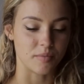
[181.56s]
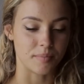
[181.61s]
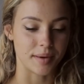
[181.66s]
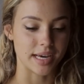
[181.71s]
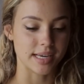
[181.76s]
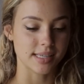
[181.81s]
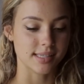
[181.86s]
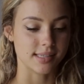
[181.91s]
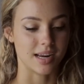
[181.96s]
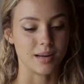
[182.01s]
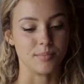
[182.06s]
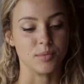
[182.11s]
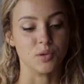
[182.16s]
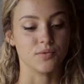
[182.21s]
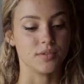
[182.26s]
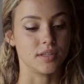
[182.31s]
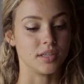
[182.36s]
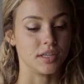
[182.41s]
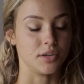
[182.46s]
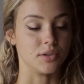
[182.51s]
a base, and then I
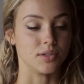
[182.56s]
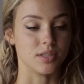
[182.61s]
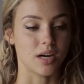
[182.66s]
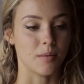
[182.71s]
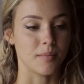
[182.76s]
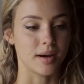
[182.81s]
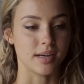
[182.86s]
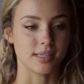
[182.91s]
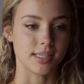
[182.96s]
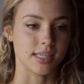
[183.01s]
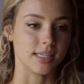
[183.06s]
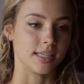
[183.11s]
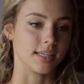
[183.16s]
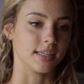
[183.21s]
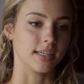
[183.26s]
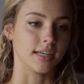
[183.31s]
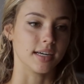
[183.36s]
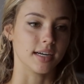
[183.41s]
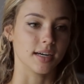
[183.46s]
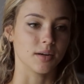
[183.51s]
moved to Utah my
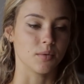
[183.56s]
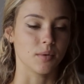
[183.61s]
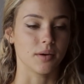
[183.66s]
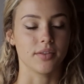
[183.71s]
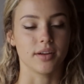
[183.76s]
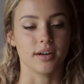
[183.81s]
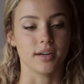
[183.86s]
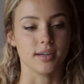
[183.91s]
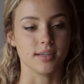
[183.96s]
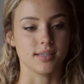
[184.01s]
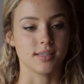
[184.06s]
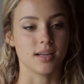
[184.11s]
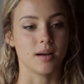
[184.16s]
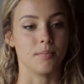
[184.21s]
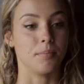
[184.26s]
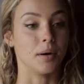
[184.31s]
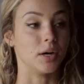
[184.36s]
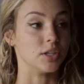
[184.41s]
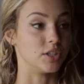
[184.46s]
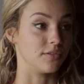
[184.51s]
senior year where there's a
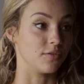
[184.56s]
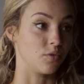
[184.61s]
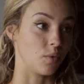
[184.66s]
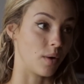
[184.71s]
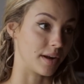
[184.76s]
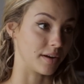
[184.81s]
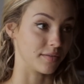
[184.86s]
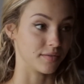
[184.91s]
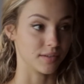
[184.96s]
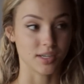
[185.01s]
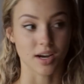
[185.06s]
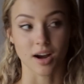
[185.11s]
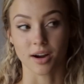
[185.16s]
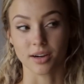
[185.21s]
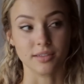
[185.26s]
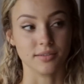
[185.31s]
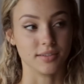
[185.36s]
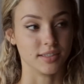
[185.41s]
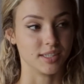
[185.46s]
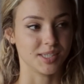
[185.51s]
bunch of wedding
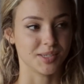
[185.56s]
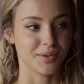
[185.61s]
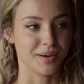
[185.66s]
photographers,